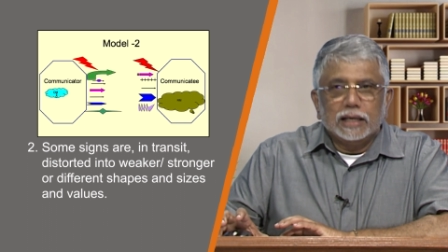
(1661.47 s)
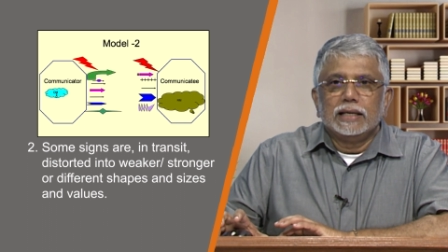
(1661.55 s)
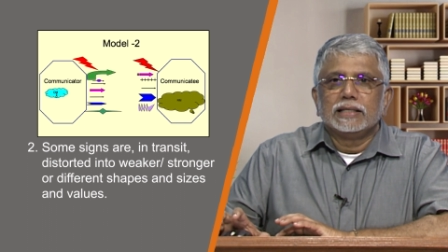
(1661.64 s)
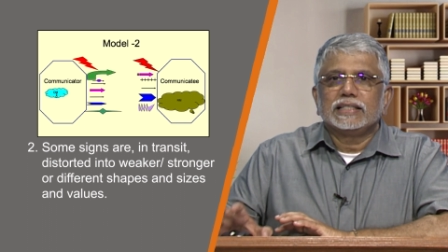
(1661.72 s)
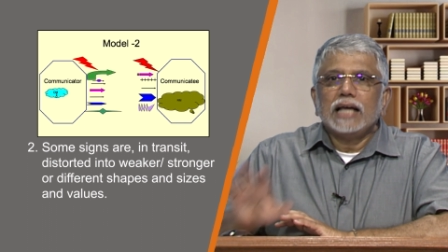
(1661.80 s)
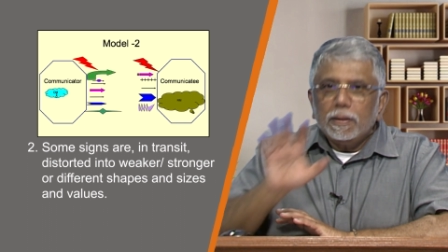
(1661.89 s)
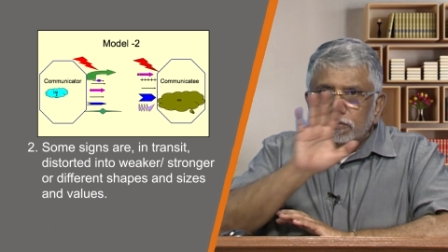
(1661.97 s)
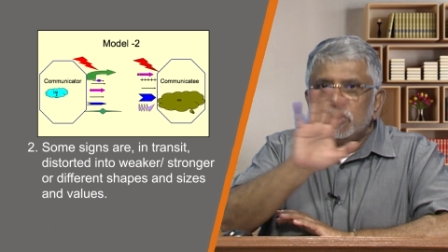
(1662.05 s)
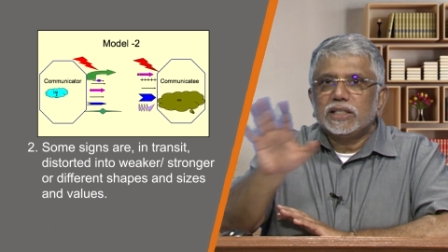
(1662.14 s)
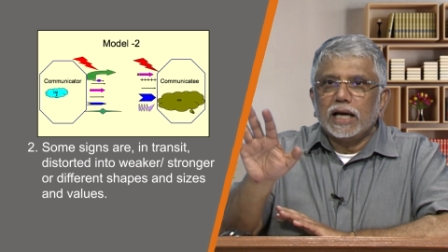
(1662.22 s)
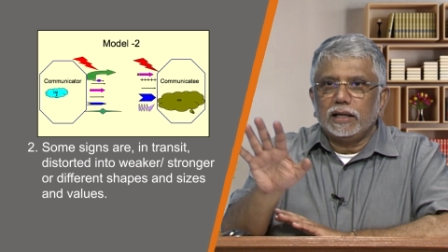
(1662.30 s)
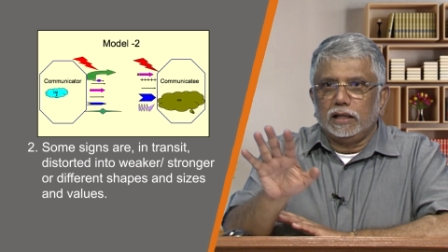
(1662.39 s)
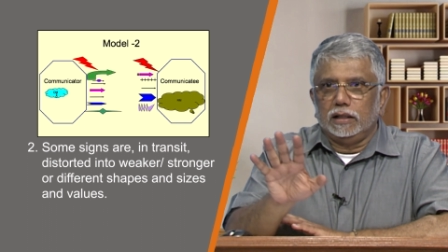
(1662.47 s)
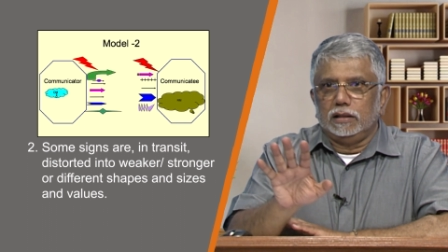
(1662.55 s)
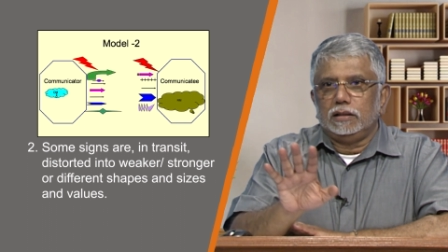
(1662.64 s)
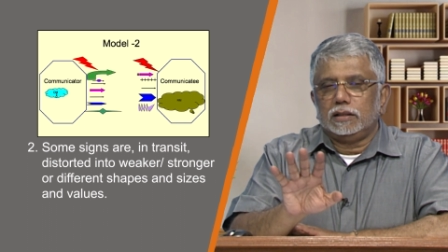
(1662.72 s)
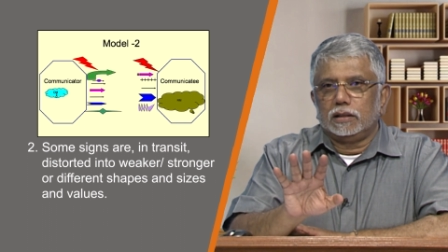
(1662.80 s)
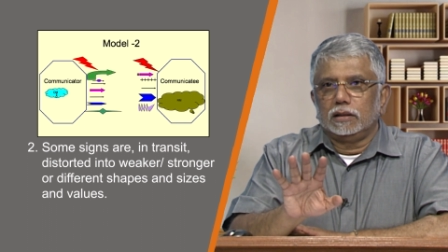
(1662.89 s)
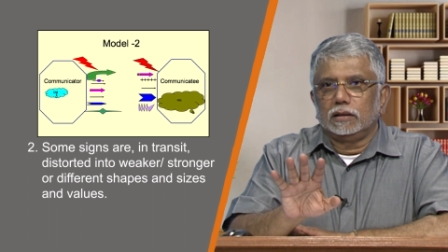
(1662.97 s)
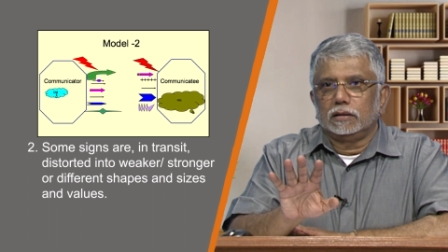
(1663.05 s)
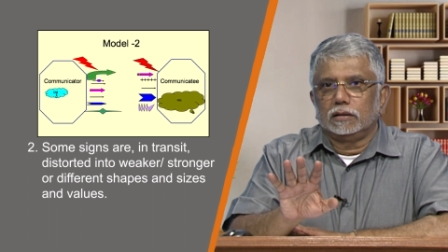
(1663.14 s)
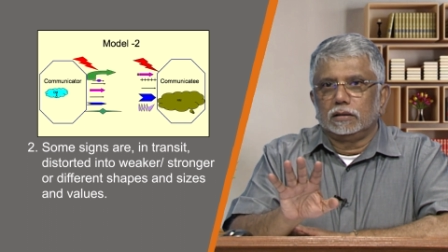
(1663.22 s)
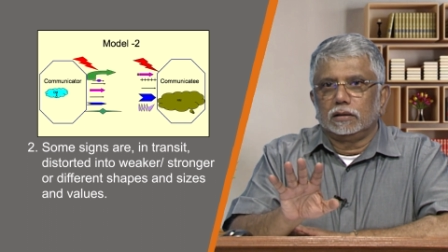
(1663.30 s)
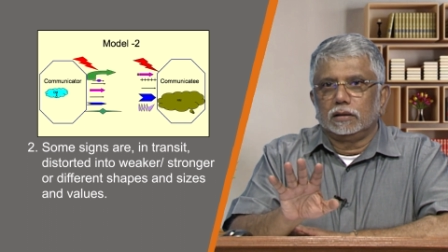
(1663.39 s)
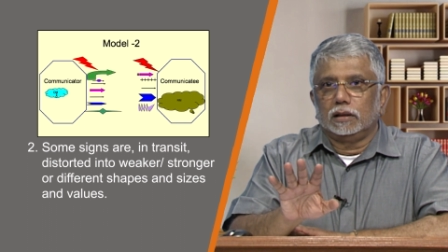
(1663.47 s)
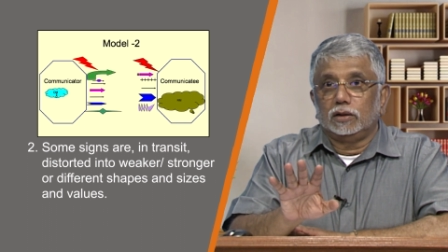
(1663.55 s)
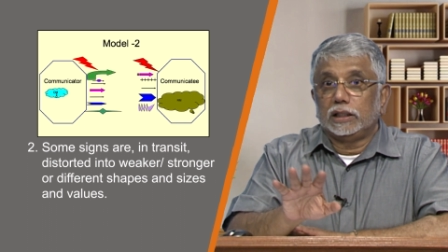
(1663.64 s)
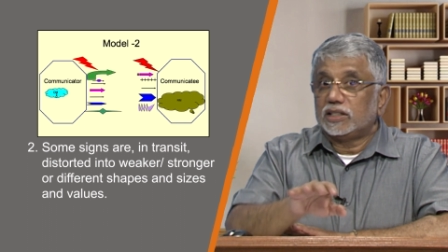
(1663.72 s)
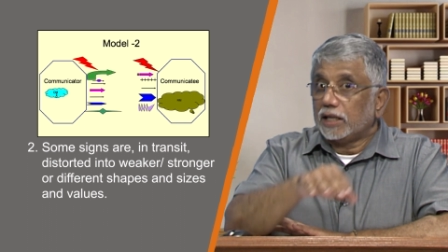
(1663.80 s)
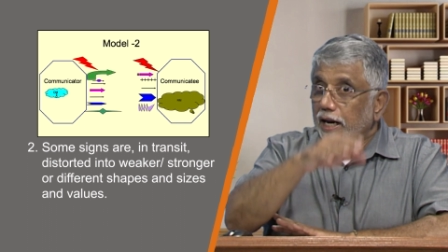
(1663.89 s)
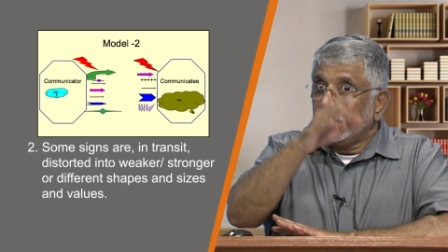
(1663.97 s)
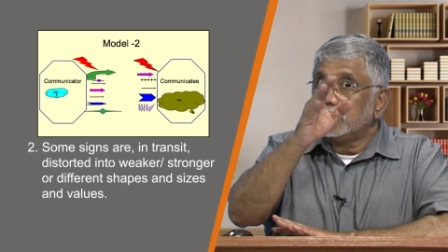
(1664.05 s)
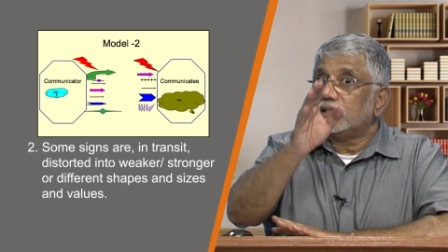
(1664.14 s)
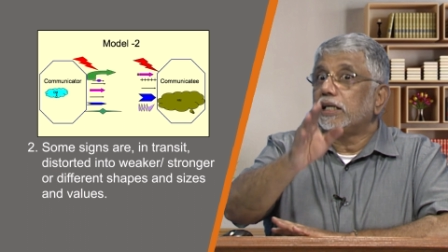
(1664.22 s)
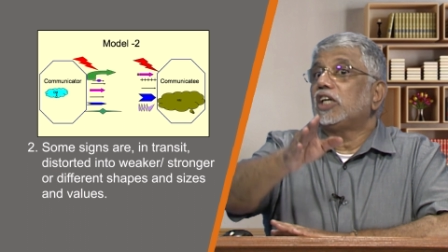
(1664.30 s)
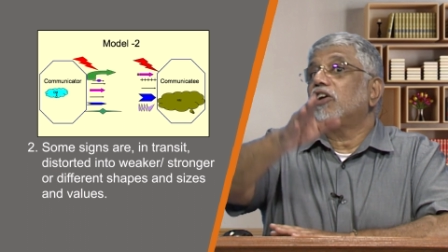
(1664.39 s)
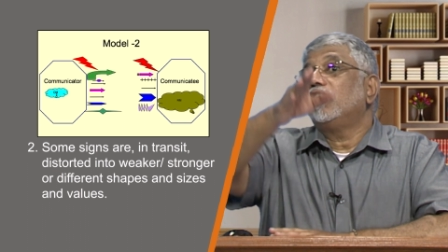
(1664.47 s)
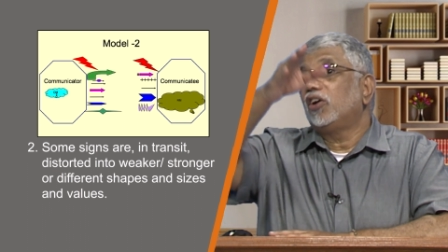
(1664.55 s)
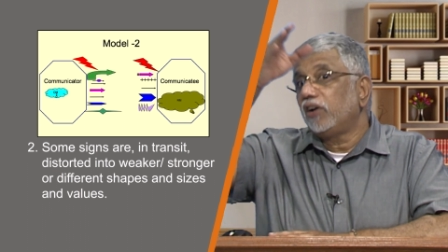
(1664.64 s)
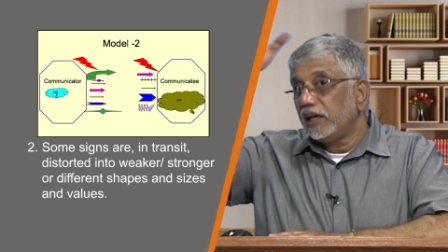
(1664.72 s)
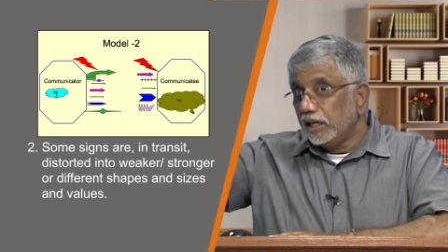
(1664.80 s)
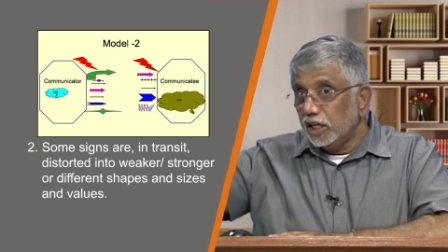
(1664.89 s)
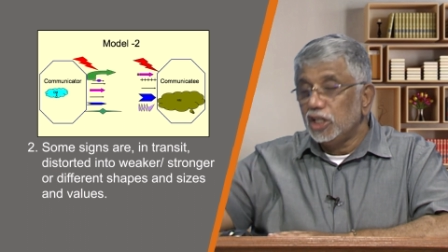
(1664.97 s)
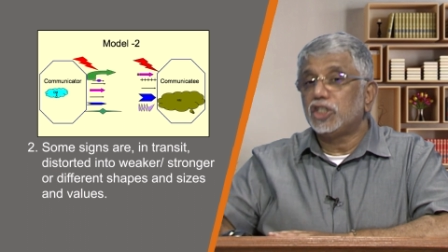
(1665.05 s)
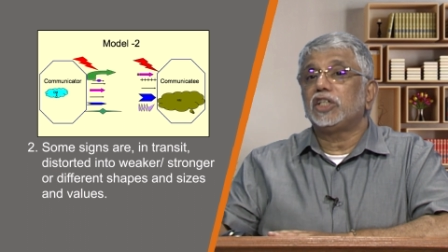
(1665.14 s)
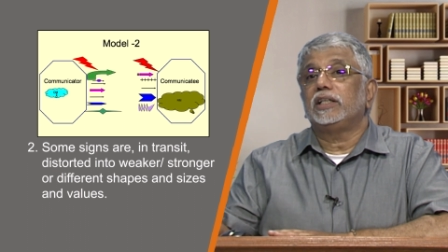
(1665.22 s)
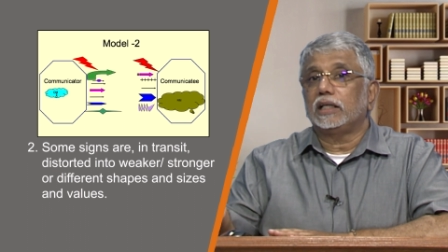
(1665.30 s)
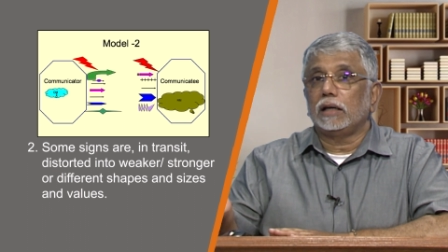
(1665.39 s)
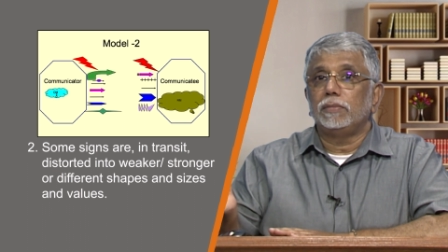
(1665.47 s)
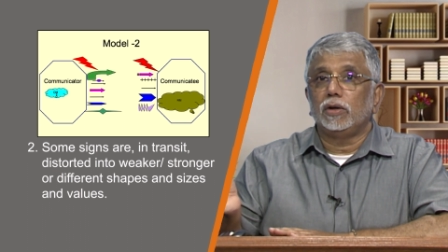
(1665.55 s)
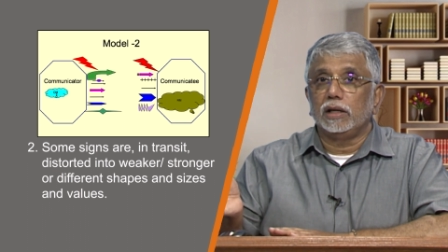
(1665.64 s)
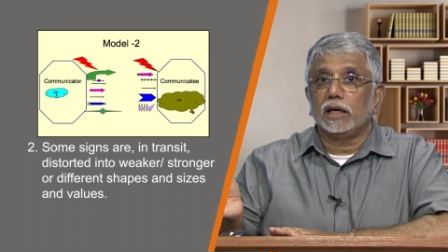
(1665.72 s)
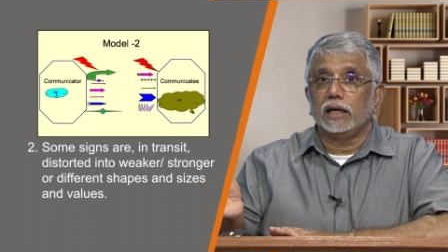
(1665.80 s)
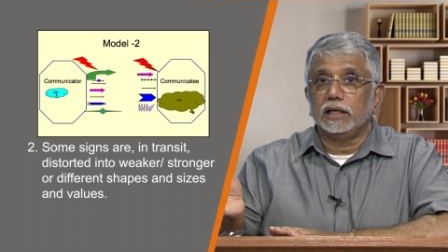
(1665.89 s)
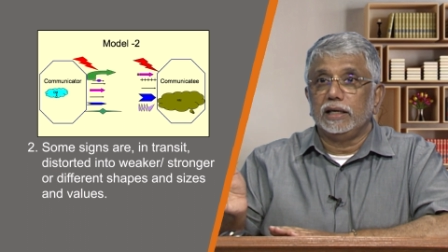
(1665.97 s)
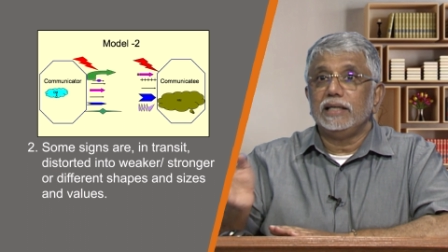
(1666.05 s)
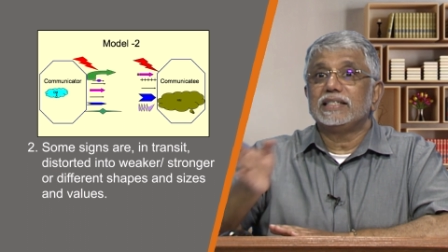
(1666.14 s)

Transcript: some signs, the signs that reached the communicatee,